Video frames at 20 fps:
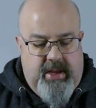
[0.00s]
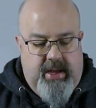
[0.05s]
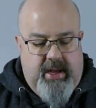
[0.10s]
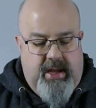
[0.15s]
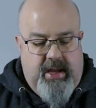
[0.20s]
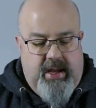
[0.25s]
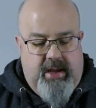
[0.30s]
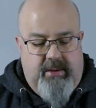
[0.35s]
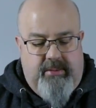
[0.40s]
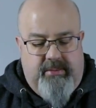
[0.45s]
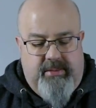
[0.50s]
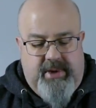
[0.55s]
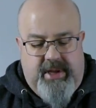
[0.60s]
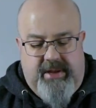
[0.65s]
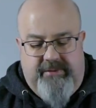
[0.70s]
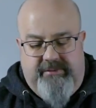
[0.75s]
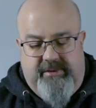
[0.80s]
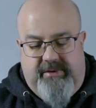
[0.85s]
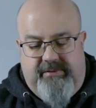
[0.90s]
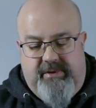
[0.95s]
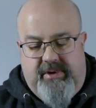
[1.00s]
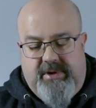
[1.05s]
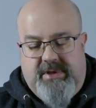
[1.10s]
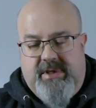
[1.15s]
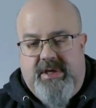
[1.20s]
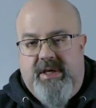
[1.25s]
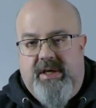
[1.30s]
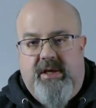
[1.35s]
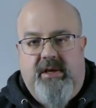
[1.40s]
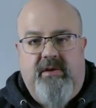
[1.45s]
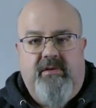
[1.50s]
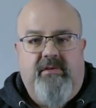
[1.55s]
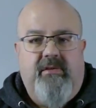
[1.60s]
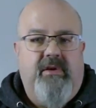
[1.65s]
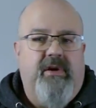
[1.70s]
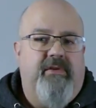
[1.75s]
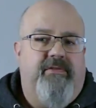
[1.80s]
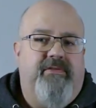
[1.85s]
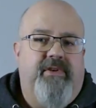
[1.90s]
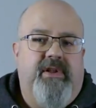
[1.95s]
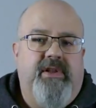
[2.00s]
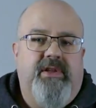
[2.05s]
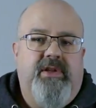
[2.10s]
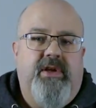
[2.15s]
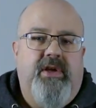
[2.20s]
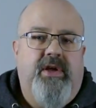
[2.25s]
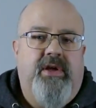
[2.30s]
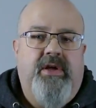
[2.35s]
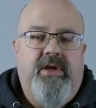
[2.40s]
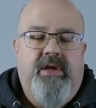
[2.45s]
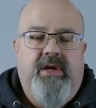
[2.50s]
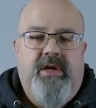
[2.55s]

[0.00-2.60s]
Even if you're taking a filter,